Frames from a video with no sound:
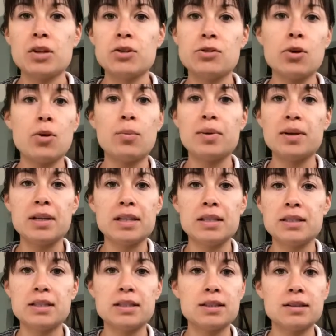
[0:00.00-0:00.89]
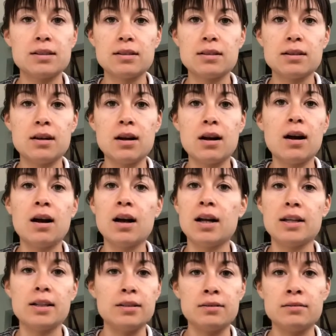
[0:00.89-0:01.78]
nobody's
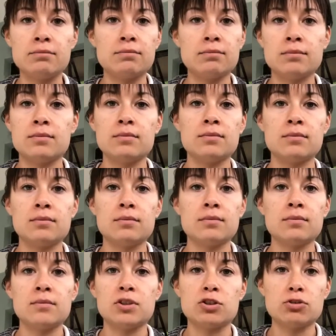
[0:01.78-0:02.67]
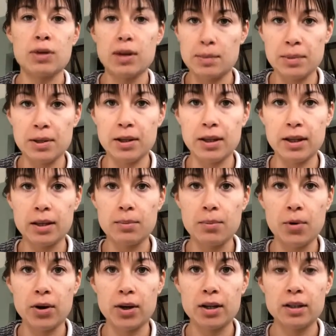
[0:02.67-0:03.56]
on the treadmill
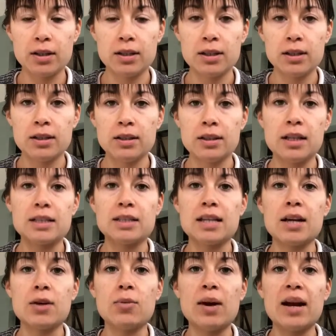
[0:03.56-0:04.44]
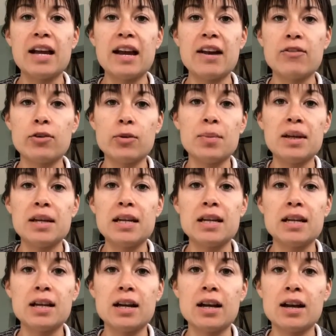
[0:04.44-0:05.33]
anymore. That's like why
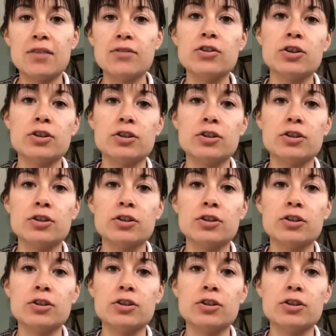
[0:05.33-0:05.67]
everybody, if